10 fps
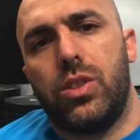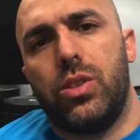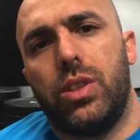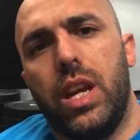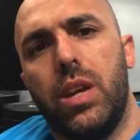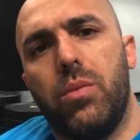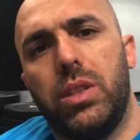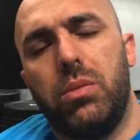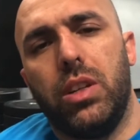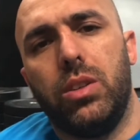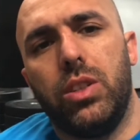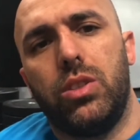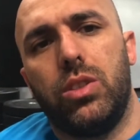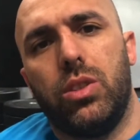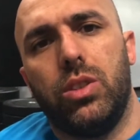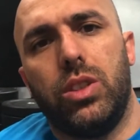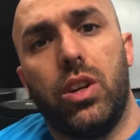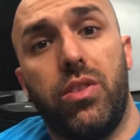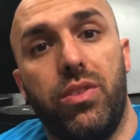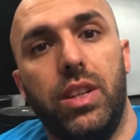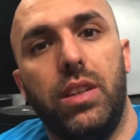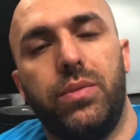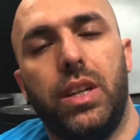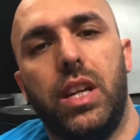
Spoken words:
Today, what we are going to do, there are 3 different